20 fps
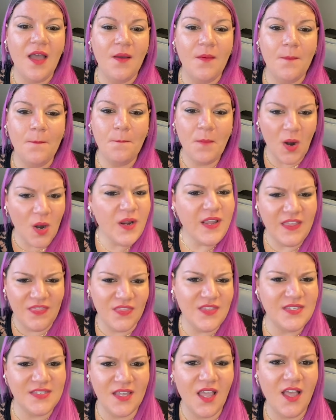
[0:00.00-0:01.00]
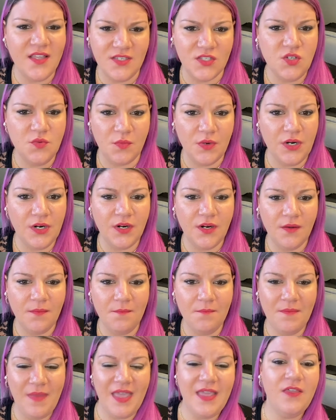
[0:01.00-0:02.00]
market this customer,
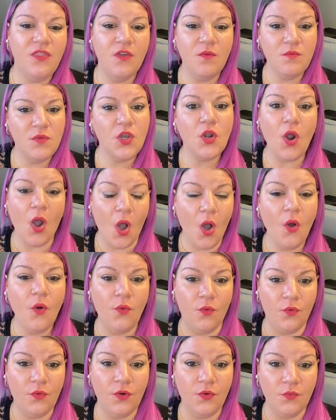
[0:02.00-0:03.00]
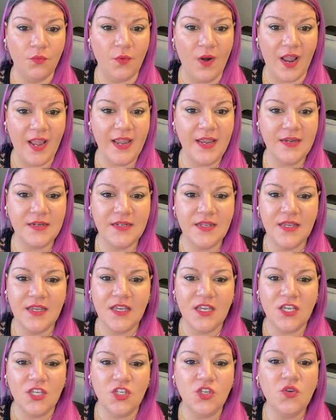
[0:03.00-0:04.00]
make them your own, right?
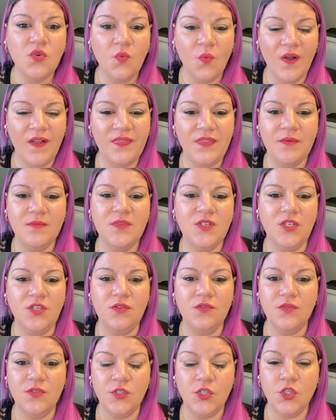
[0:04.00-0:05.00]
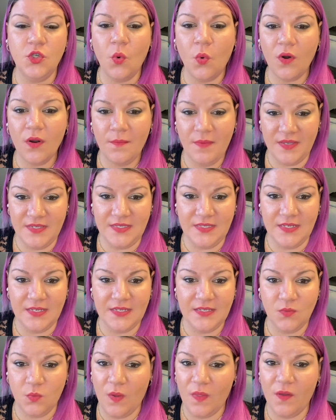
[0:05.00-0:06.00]
You want them to use your
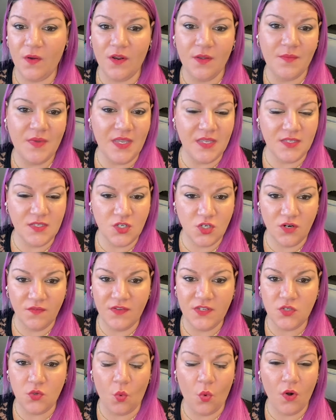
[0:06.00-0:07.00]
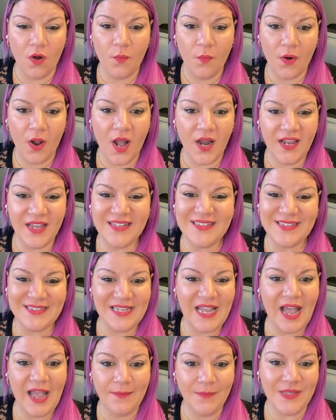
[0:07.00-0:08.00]
business, whether it be a service or a product,
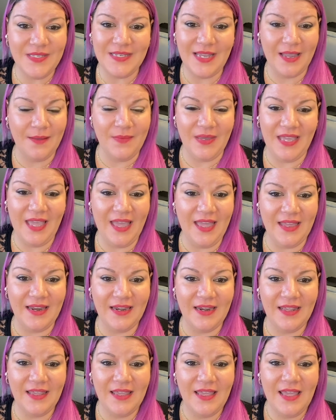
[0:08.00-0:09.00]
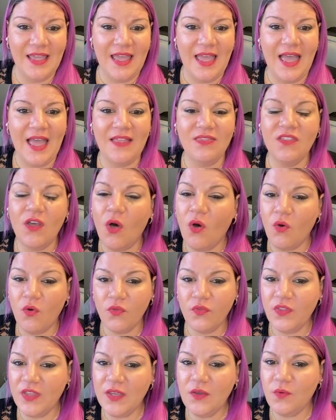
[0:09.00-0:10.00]
time and time again. And they're
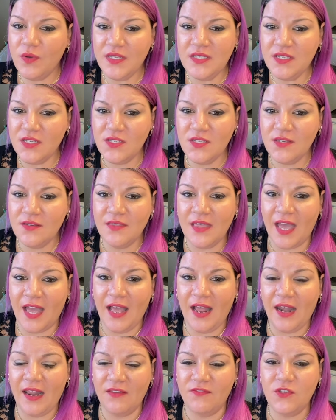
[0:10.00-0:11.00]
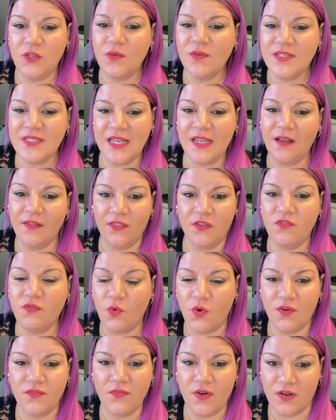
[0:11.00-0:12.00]
only going to do that if you stay on the
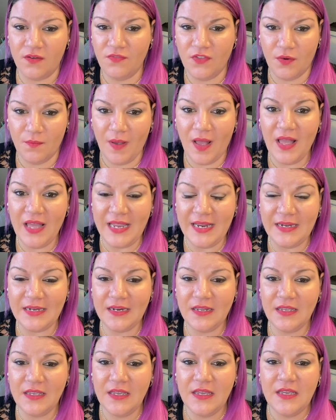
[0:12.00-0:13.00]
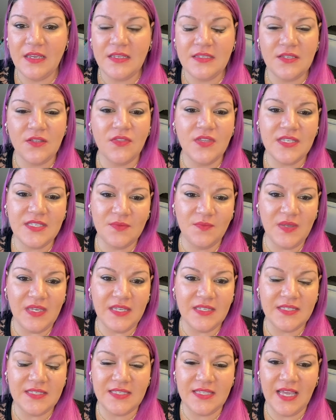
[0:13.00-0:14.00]
forefront of their mind. So this
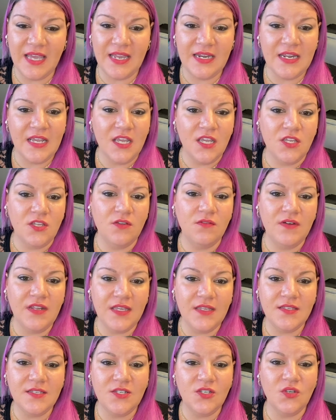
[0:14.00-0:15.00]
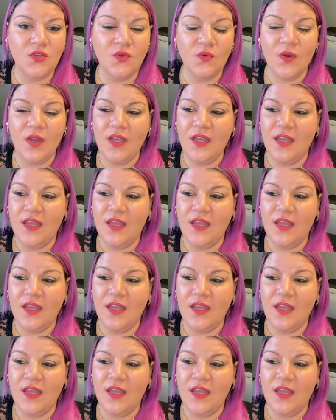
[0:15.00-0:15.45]
means that you need to